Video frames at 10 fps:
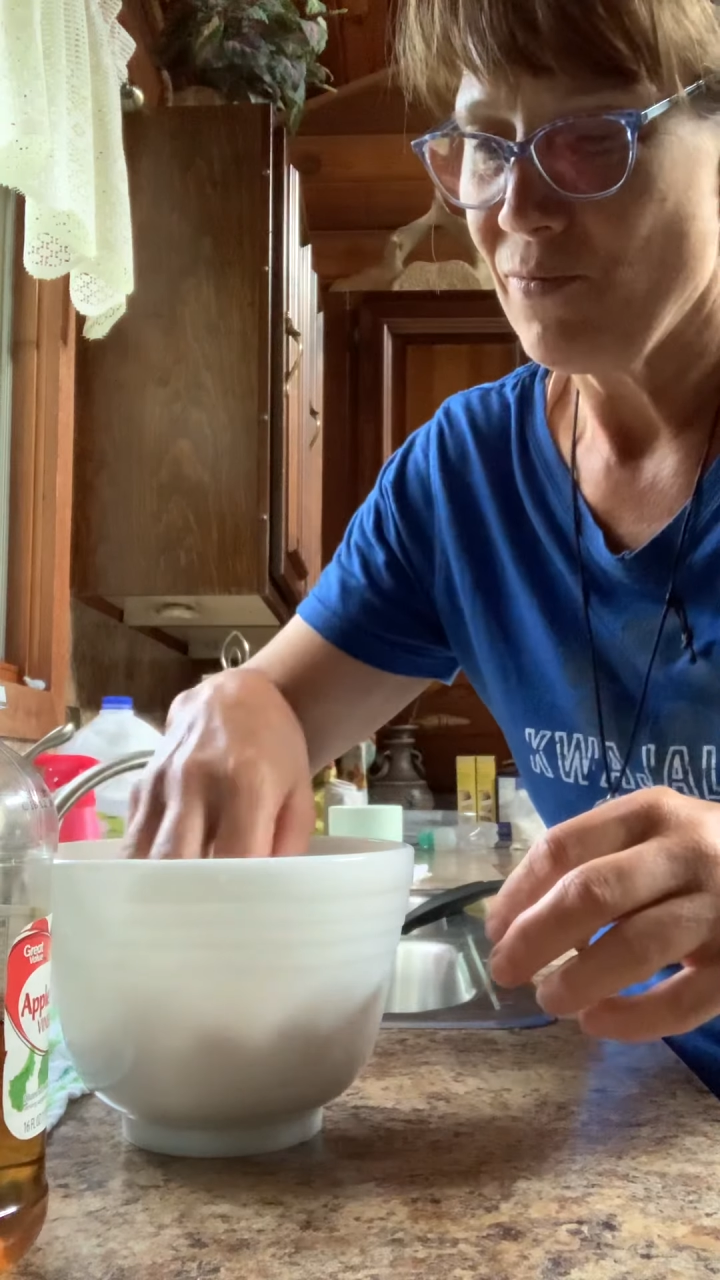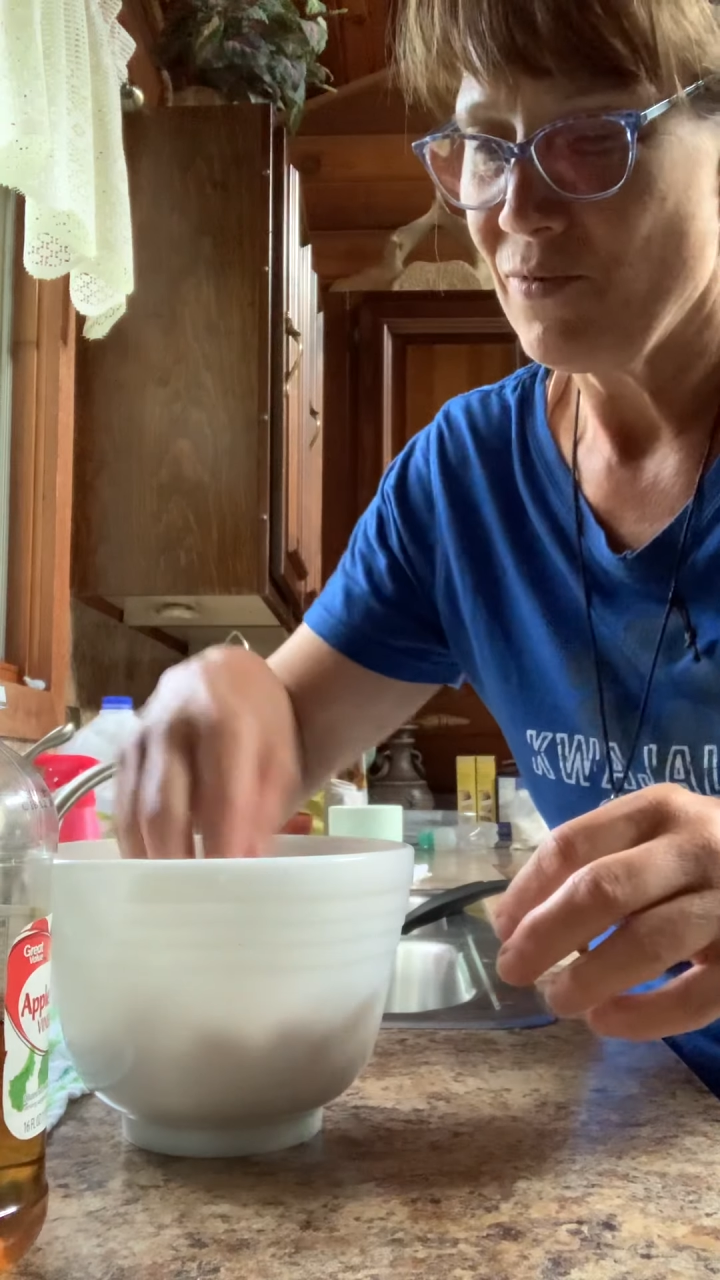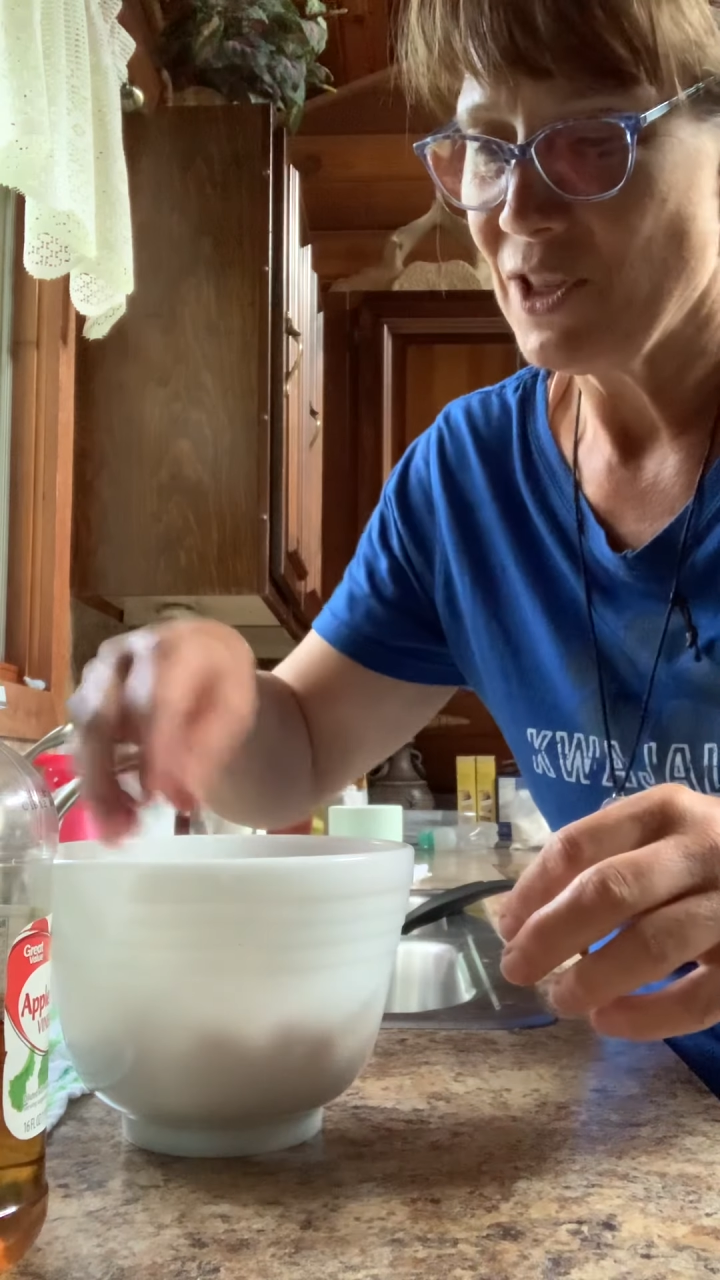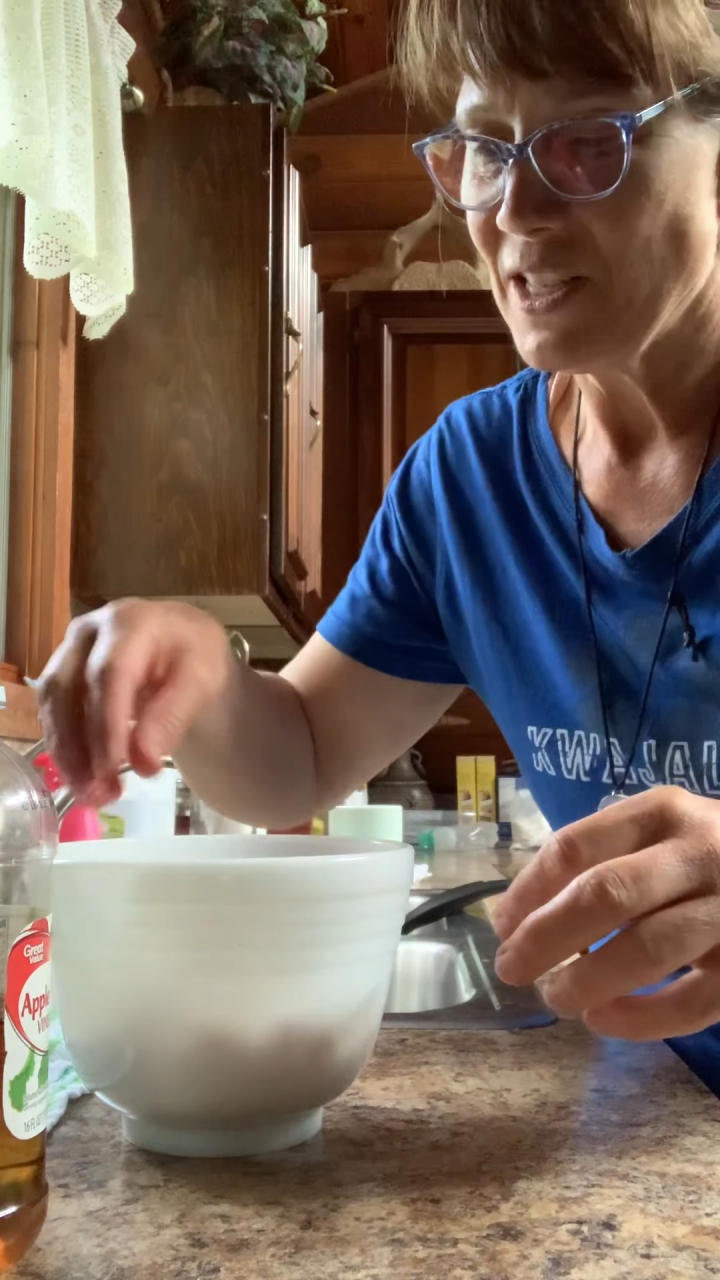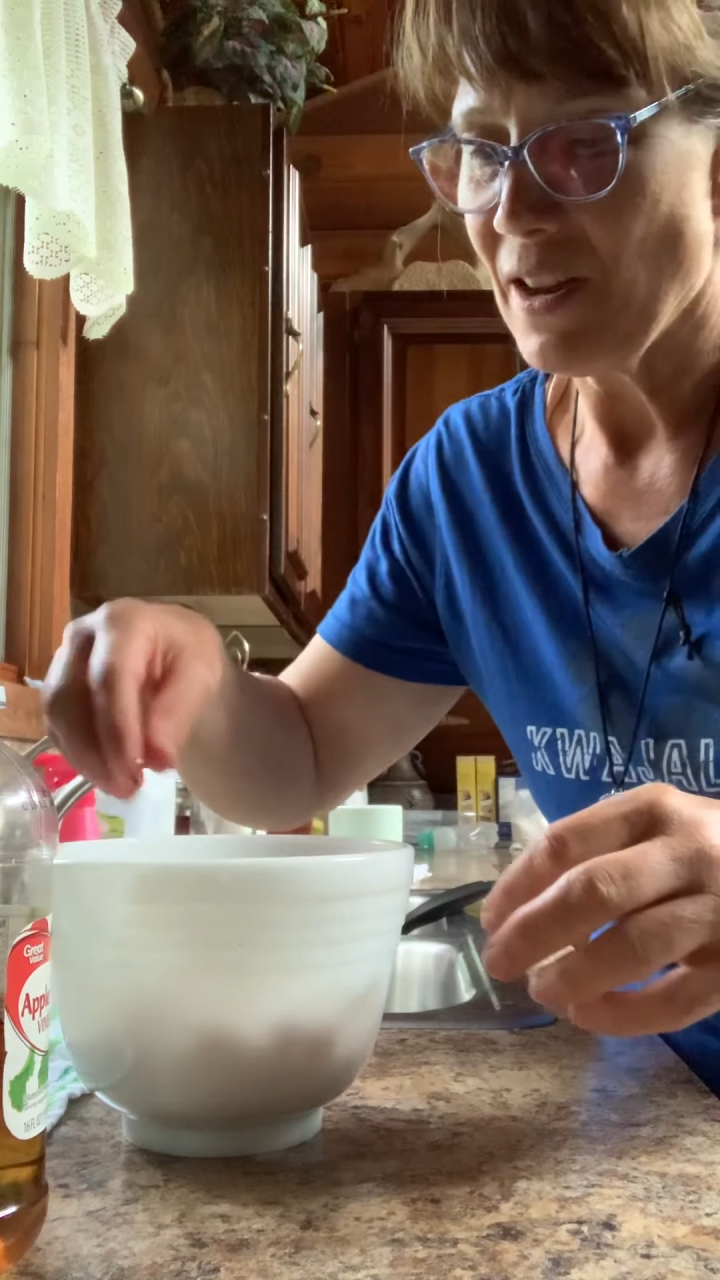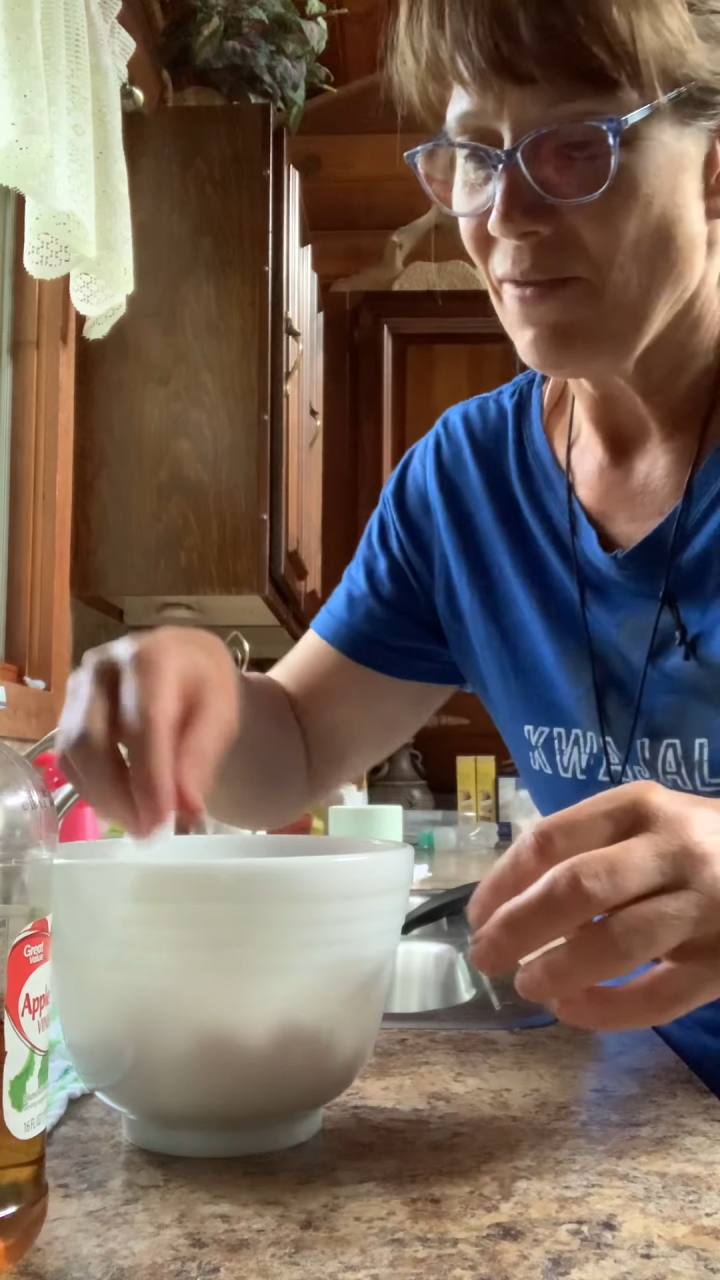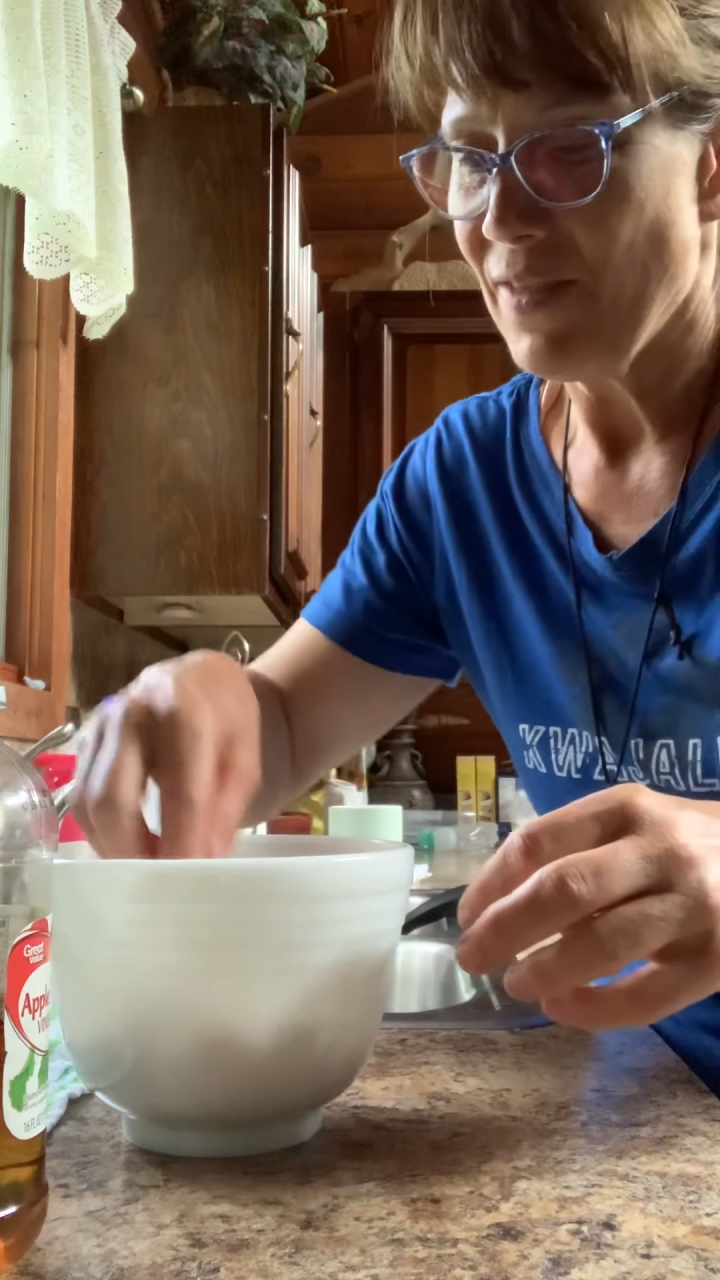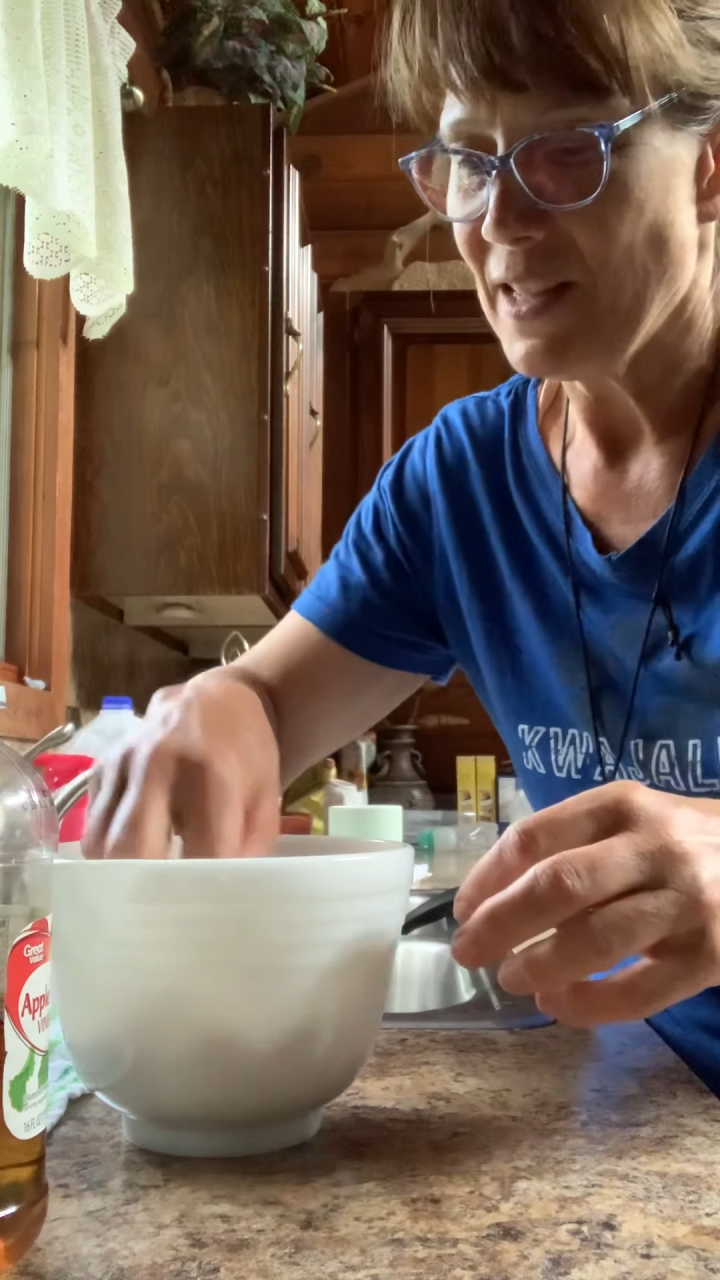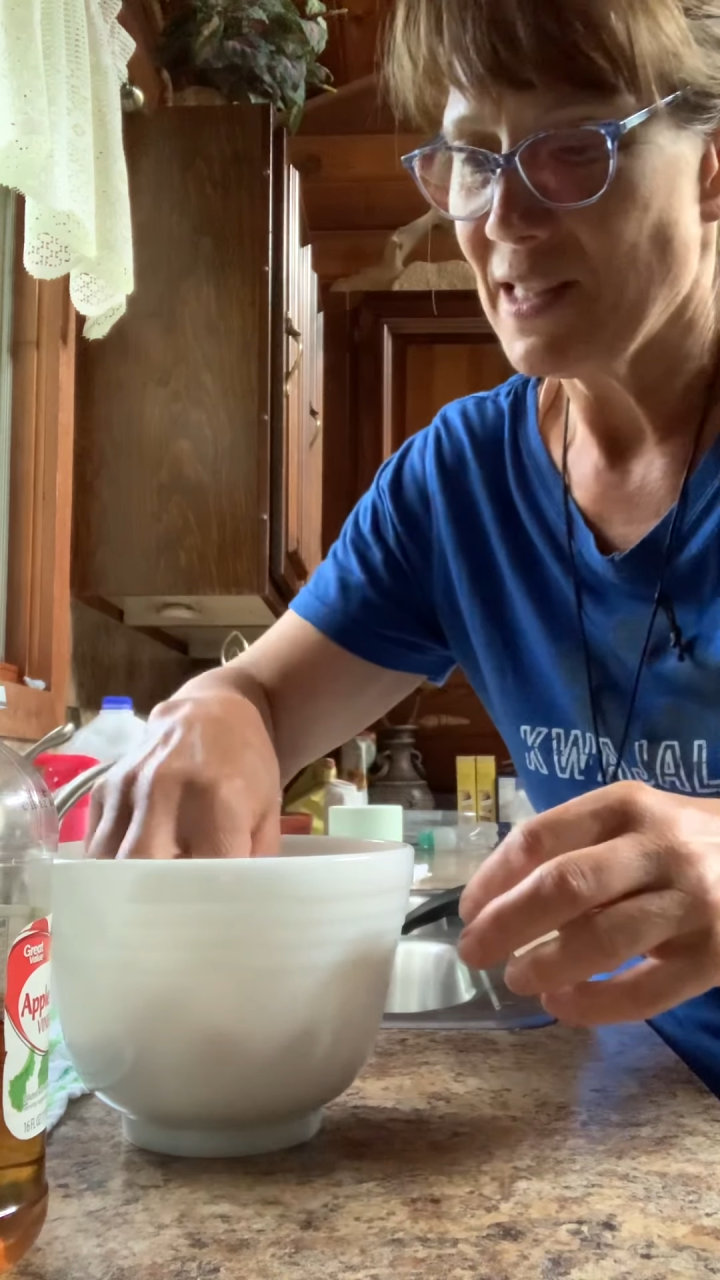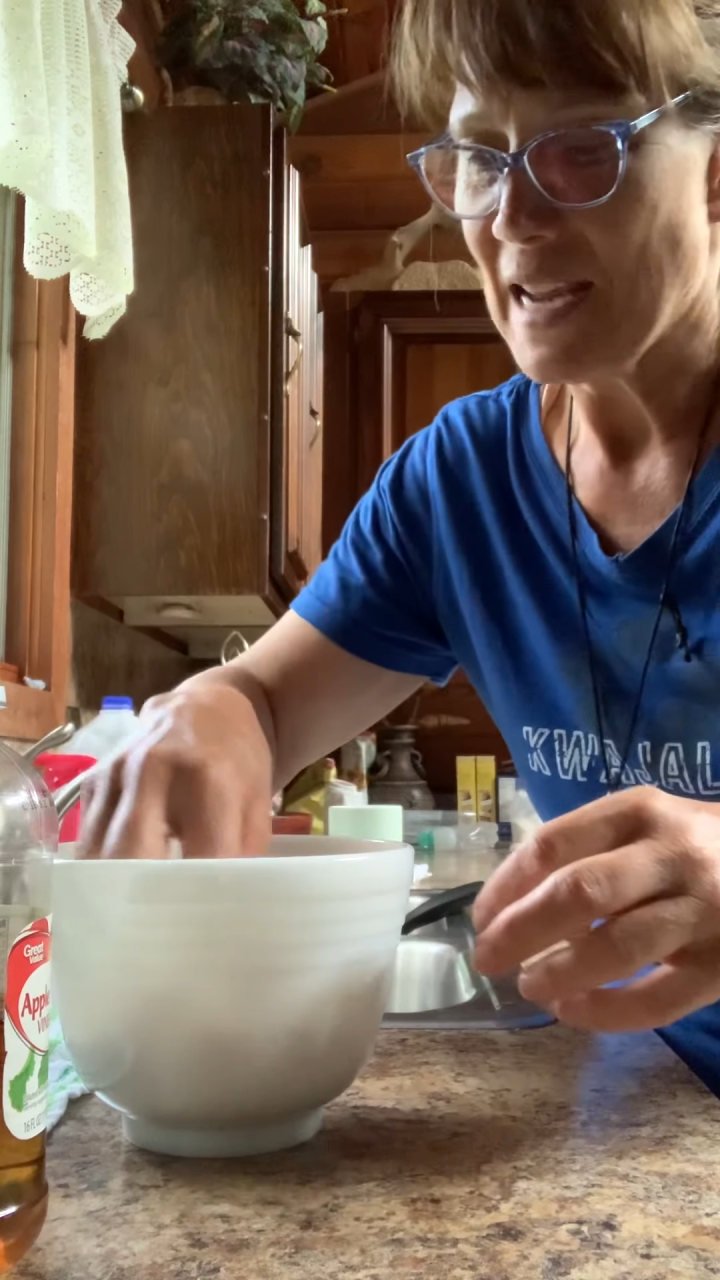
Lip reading: stuff that's